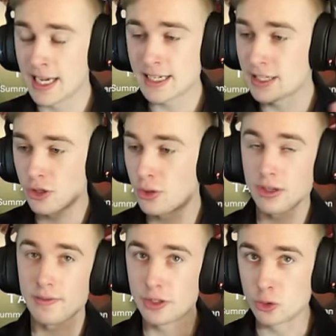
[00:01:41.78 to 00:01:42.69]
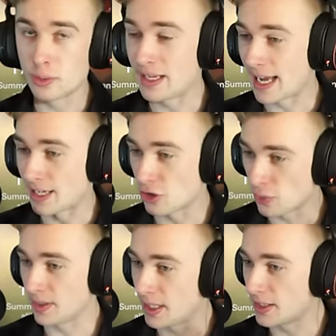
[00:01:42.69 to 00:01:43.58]
And as good of an equipment as
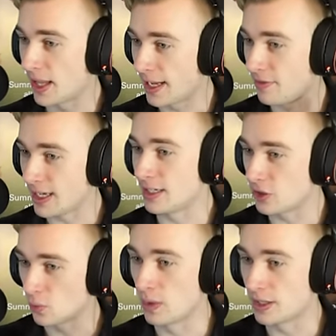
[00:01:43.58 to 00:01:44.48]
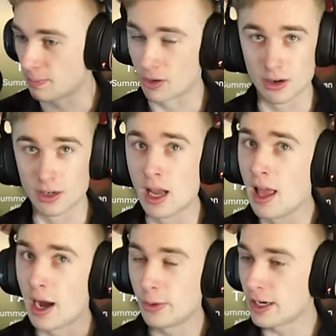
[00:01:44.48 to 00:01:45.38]
Swinging Glaive is with Bard,
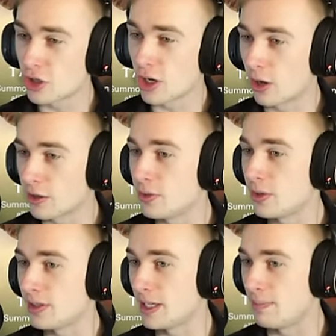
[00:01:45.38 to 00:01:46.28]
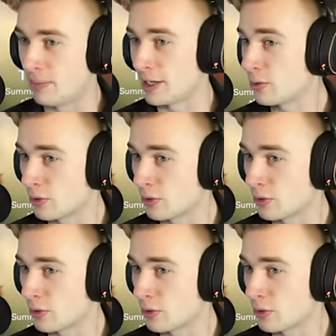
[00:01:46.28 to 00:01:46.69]
I would actually argue there's a better